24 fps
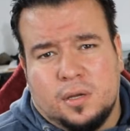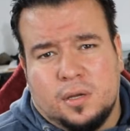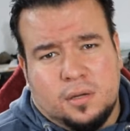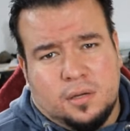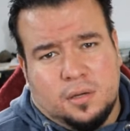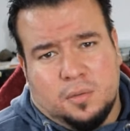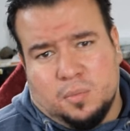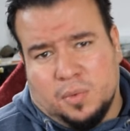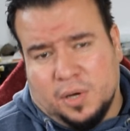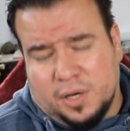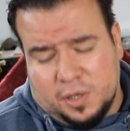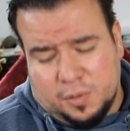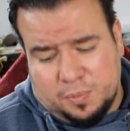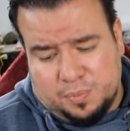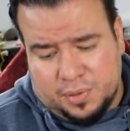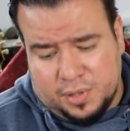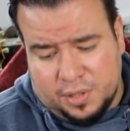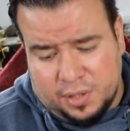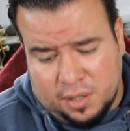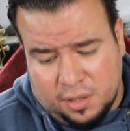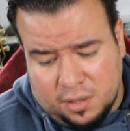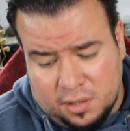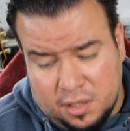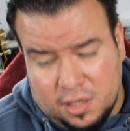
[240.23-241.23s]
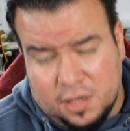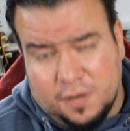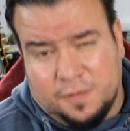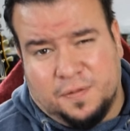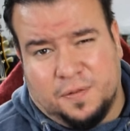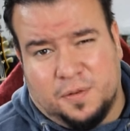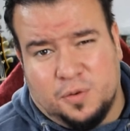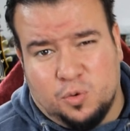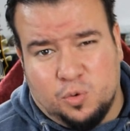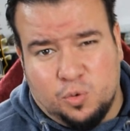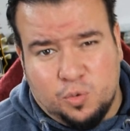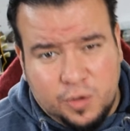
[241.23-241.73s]
in my opinion,
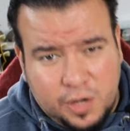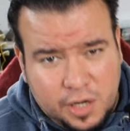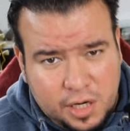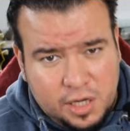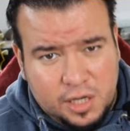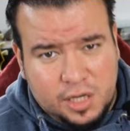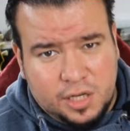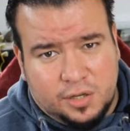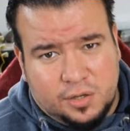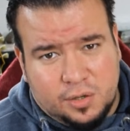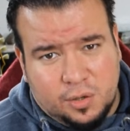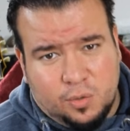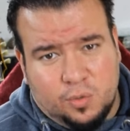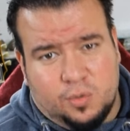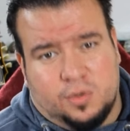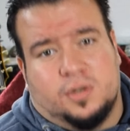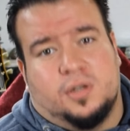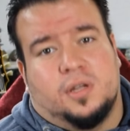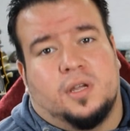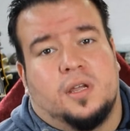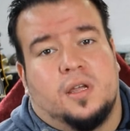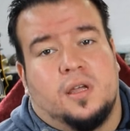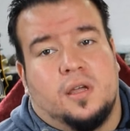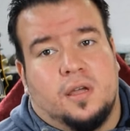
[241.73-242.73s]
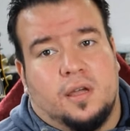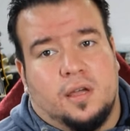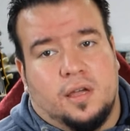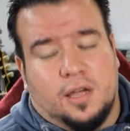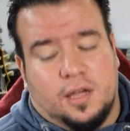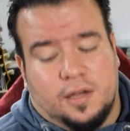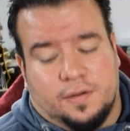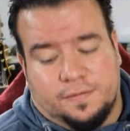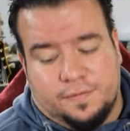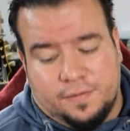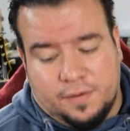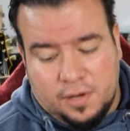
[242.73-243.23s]
if you really don't
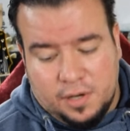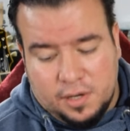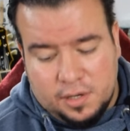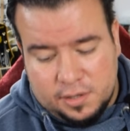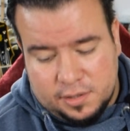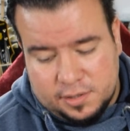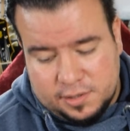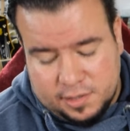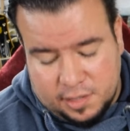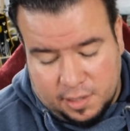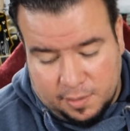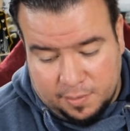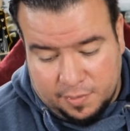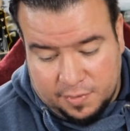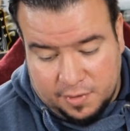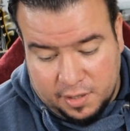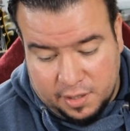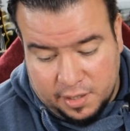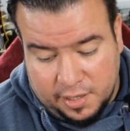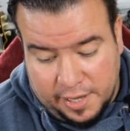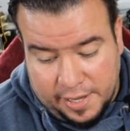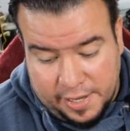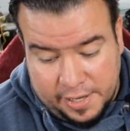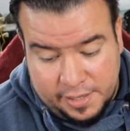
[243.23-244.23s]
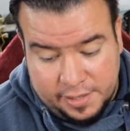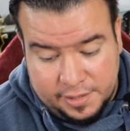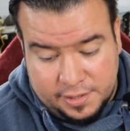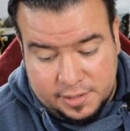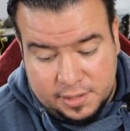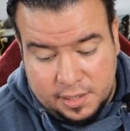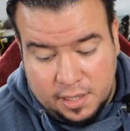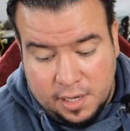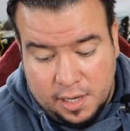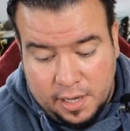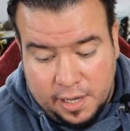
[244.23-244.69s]
have something else.